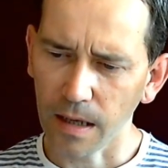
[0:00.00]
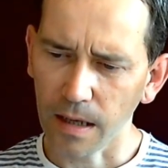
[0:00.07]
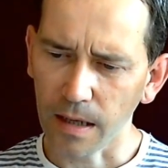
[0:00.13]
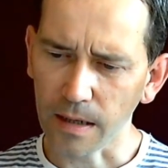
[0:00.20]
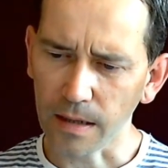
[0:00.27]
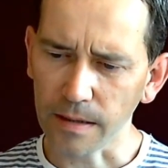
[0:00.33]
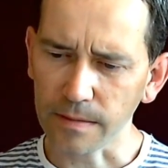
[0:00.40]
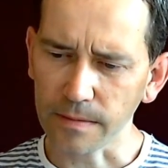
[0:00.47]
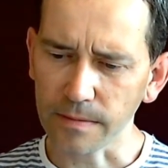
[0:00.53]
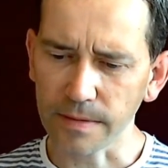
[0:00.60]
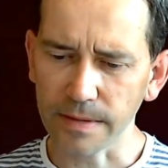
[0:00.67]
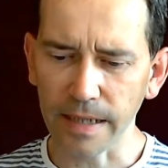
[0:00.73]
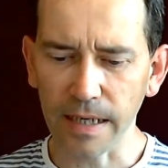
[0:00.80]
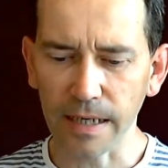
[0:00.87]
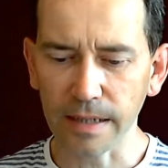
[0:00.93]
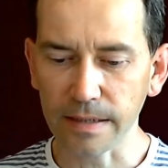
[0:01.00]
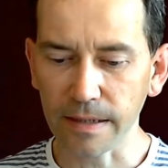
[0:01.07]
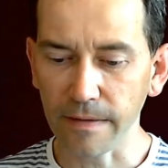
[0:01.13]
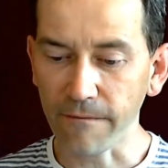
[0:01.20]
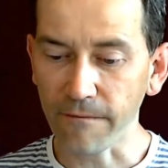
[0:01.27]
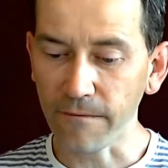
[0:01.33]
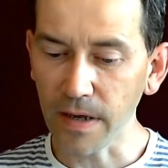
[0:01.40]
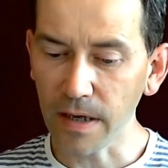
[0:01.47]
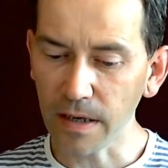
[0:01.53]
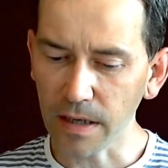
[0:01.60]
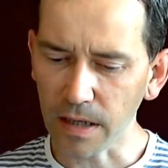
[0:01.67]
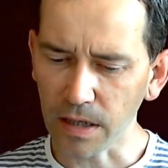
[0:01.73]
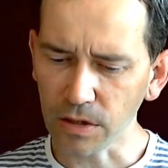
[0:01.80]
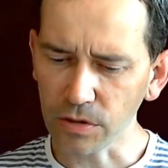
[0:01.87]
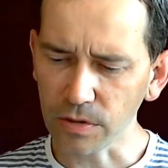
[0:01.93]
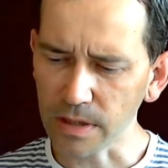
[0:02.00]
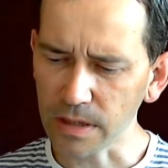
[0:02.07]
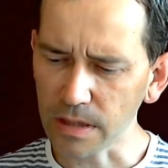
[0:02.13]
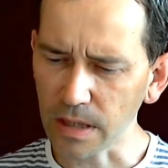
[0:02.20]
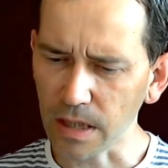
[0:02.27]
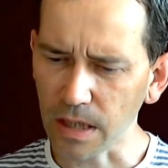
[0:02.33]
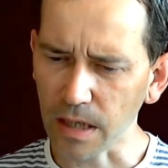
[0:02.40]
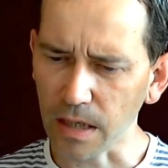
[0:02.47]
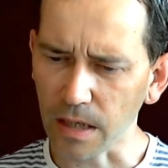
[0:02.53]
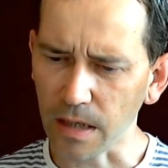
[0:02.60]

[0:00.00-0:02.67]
And then it's a very interesting